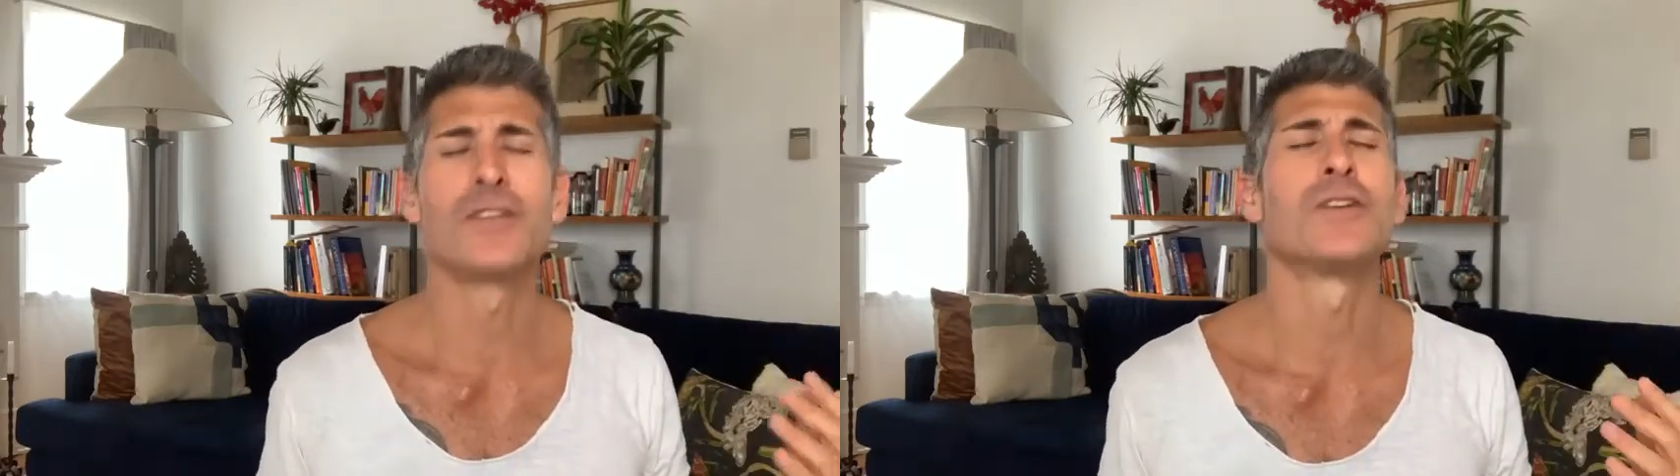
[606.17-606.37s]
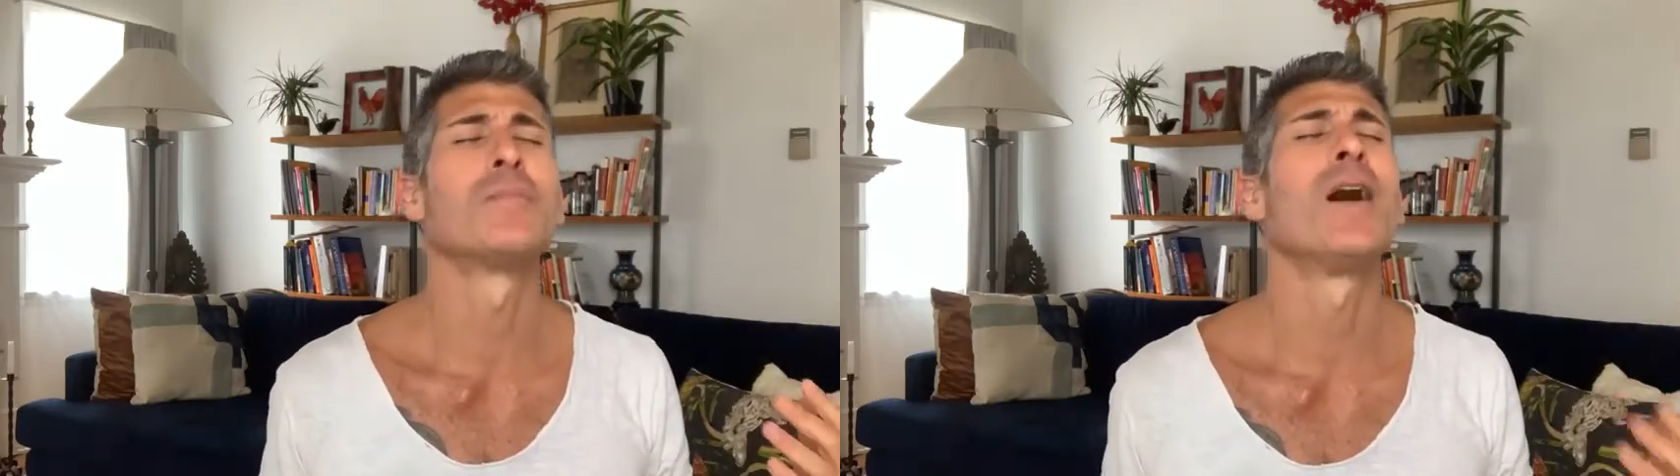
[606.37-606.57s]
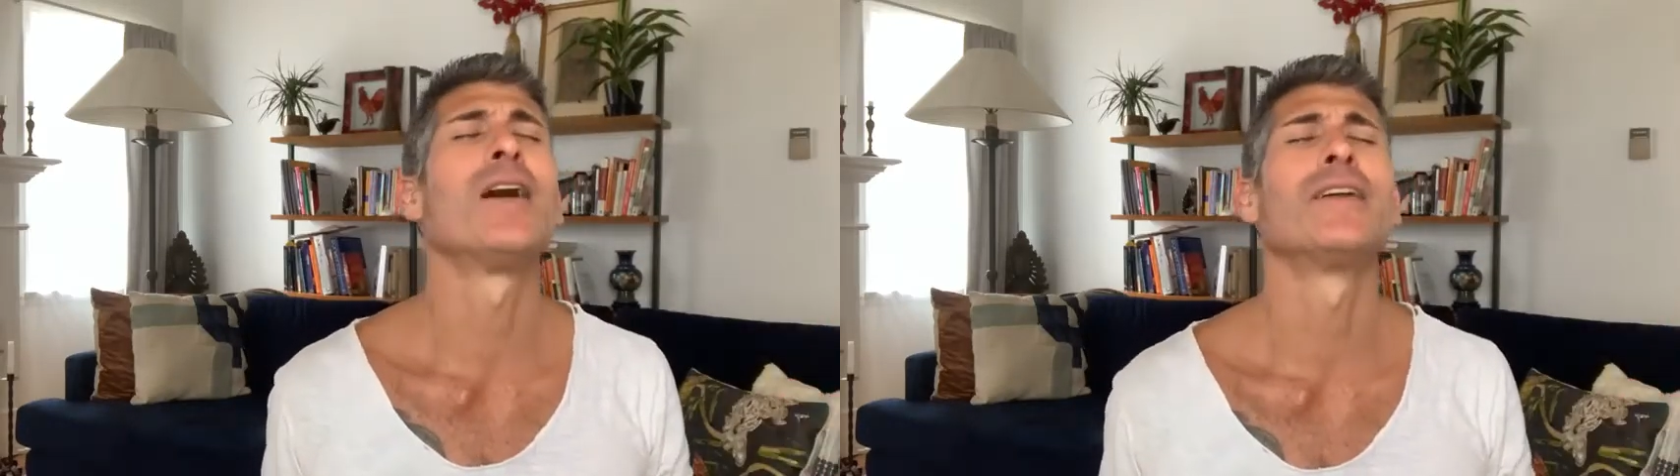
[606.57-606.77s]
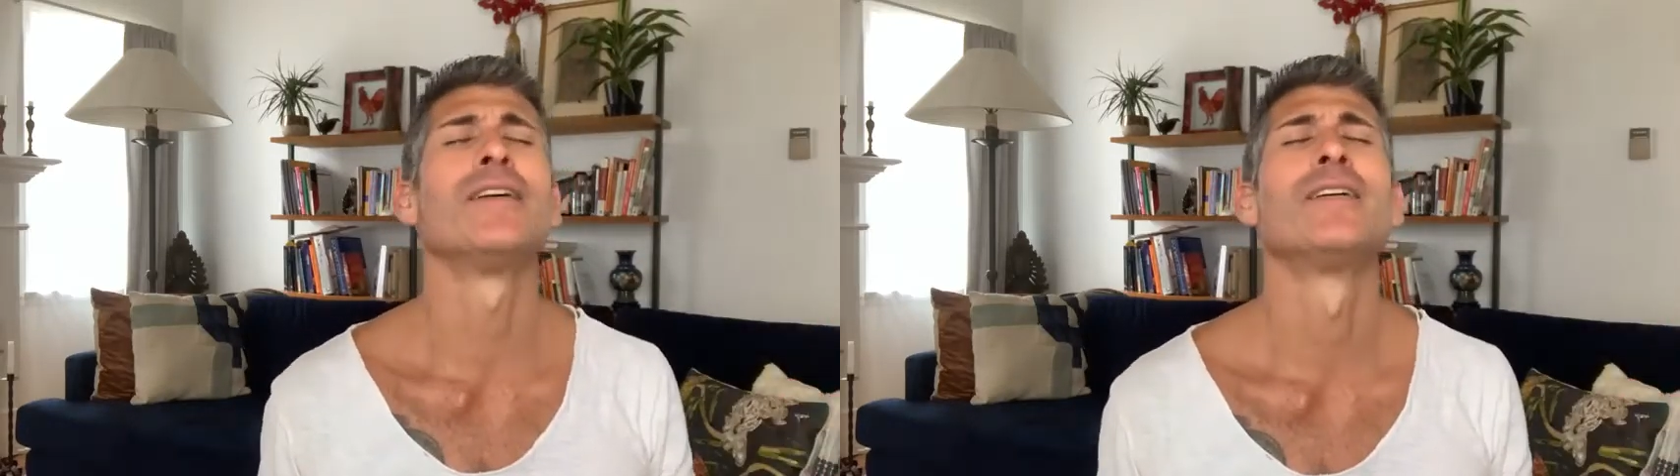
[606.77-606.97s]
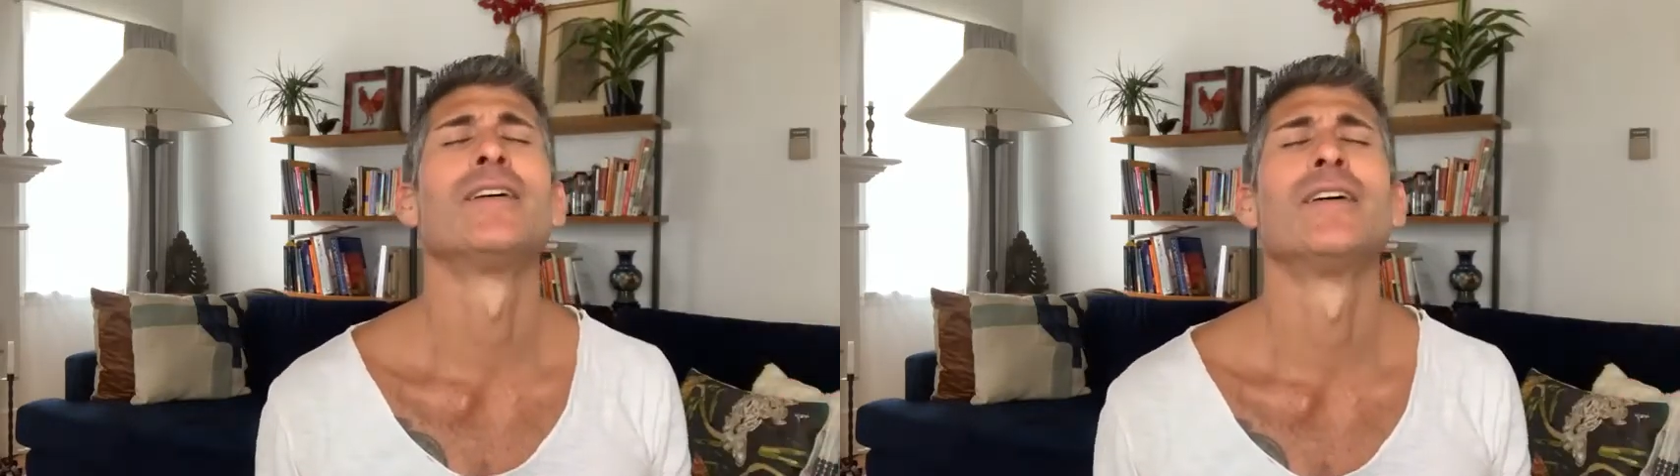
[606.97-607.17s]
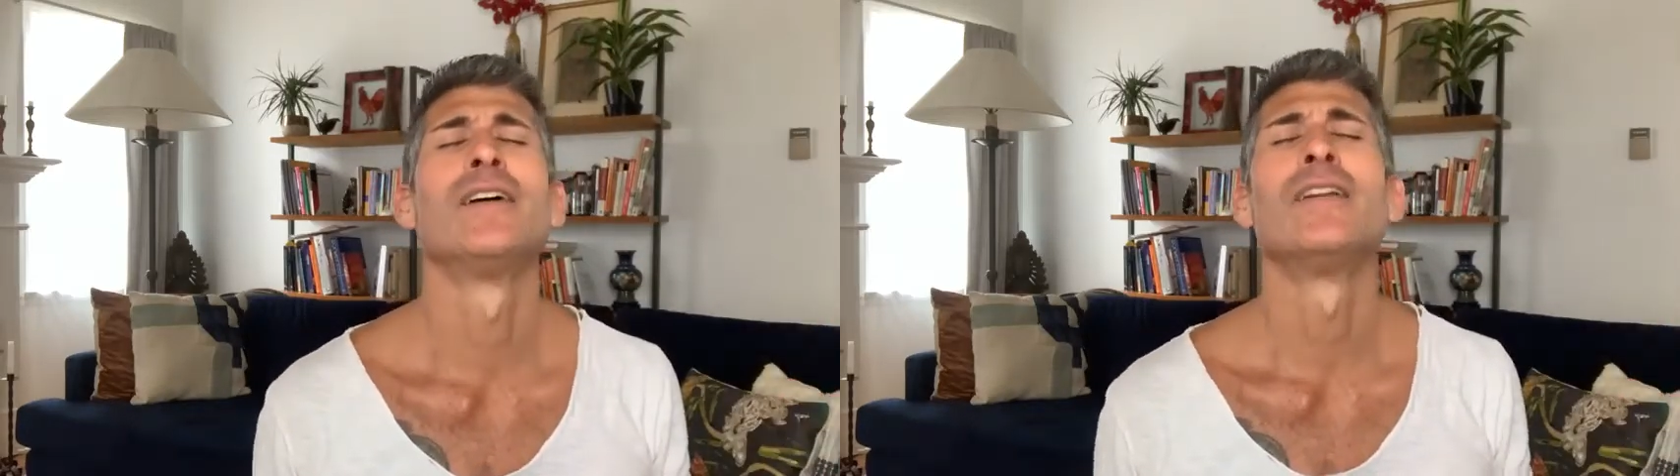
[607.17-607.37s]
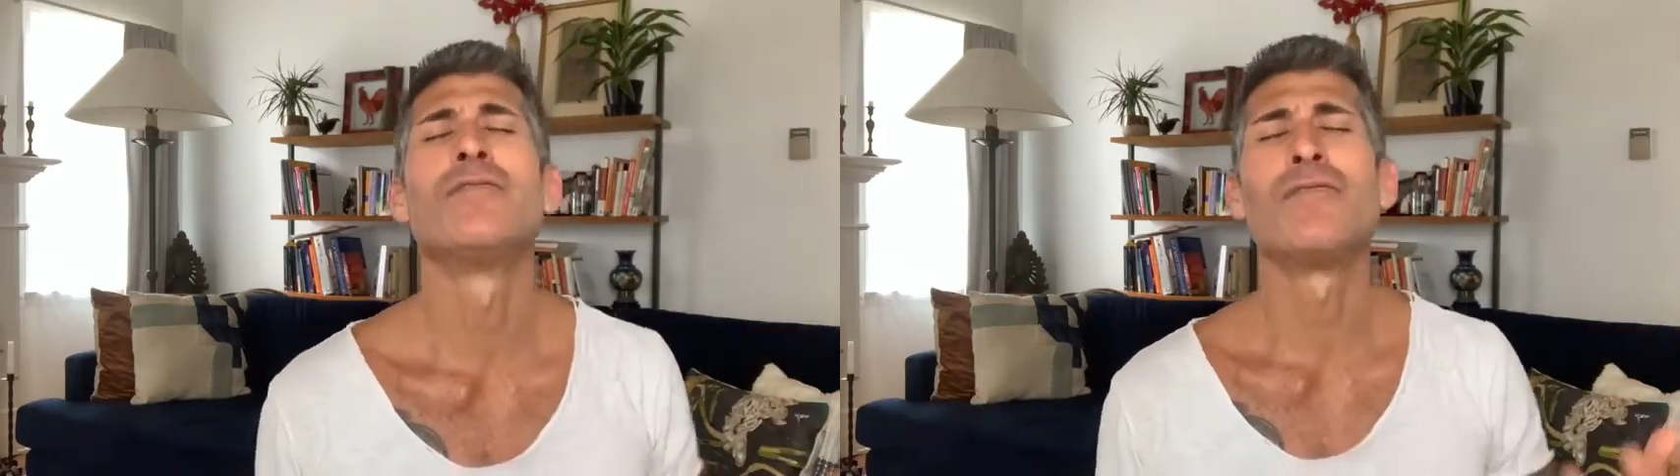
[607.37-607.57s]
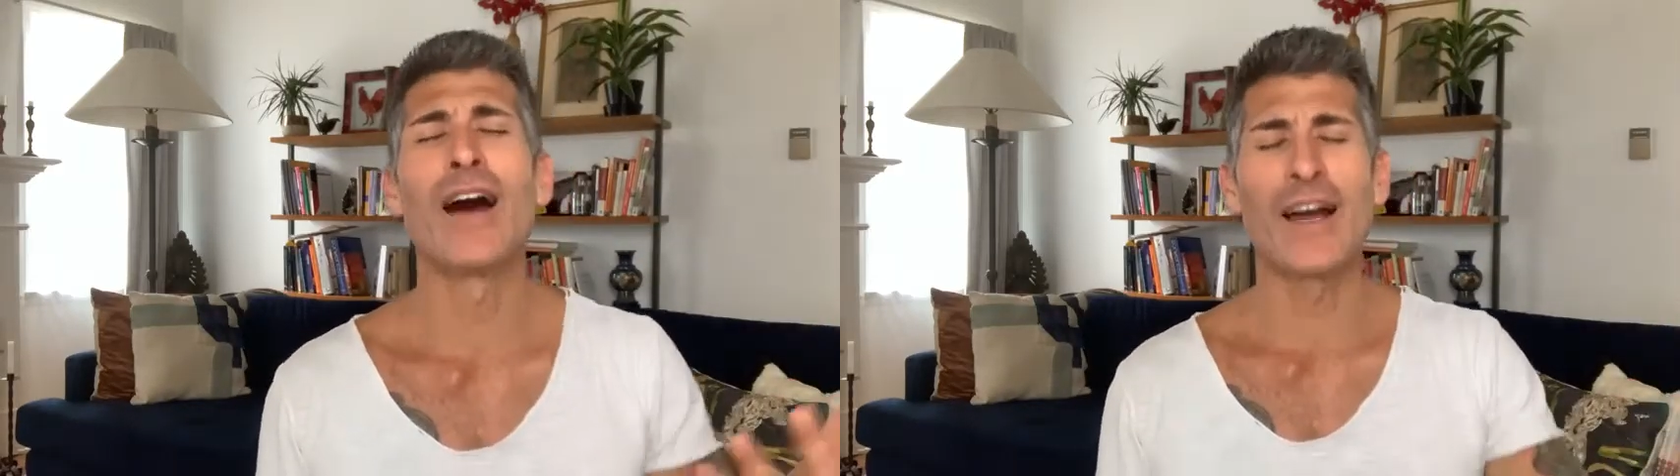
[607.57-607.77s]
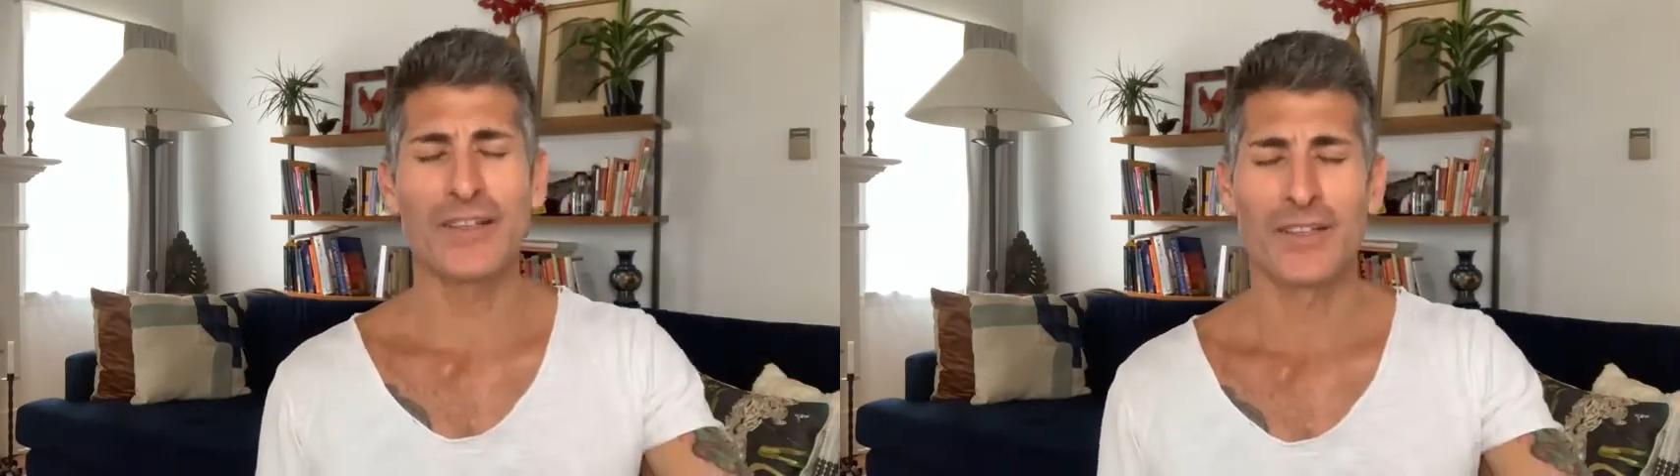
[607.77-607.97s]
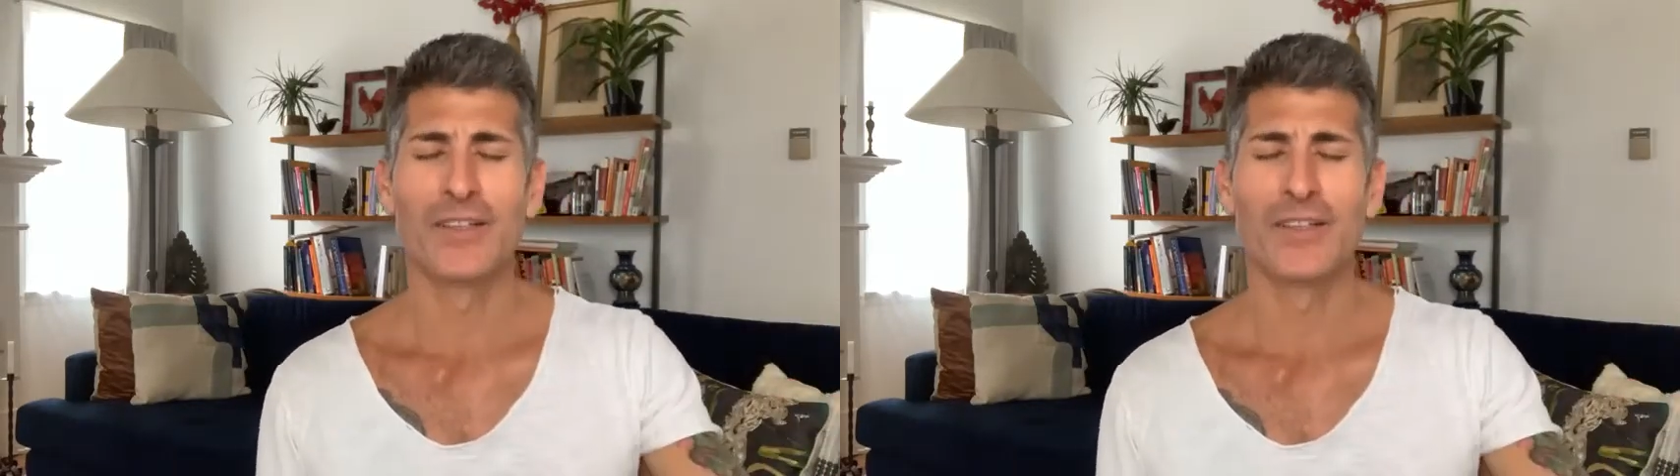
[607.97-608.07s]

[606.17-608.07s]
in your body. In fact,